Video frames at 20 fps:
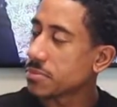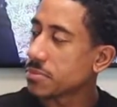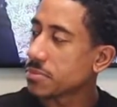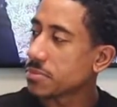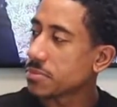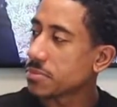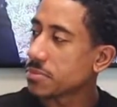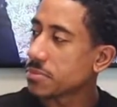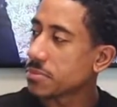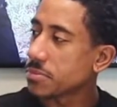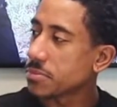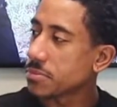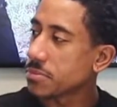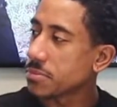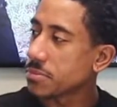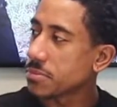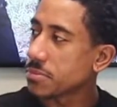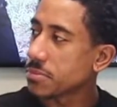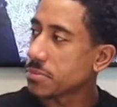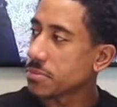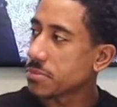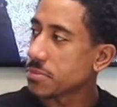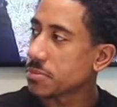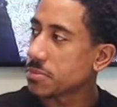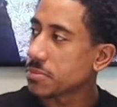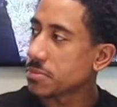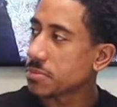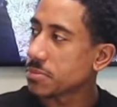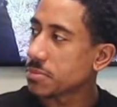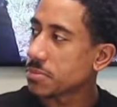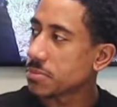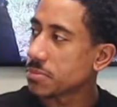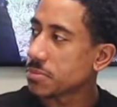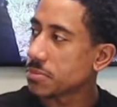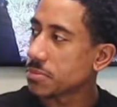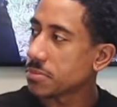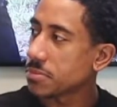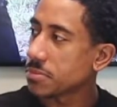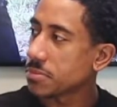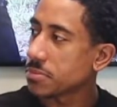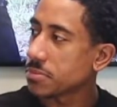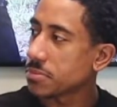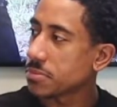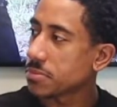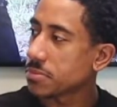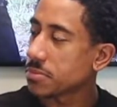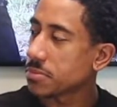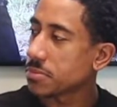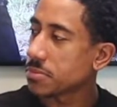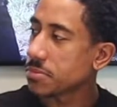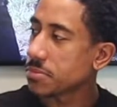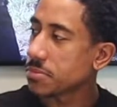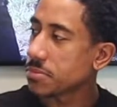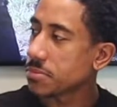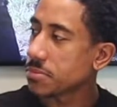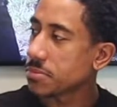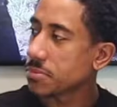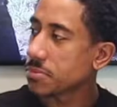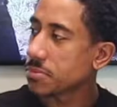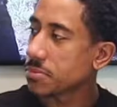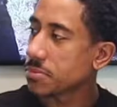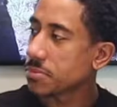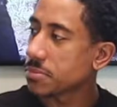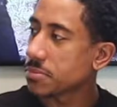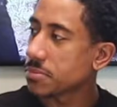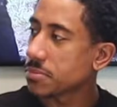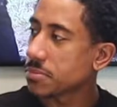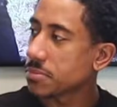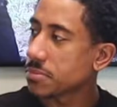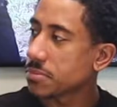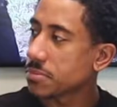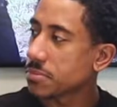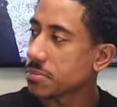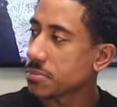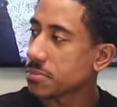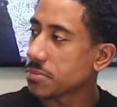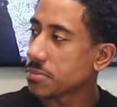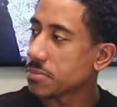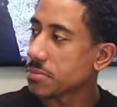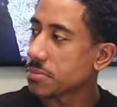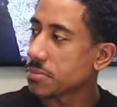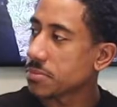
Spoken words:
(not speaking)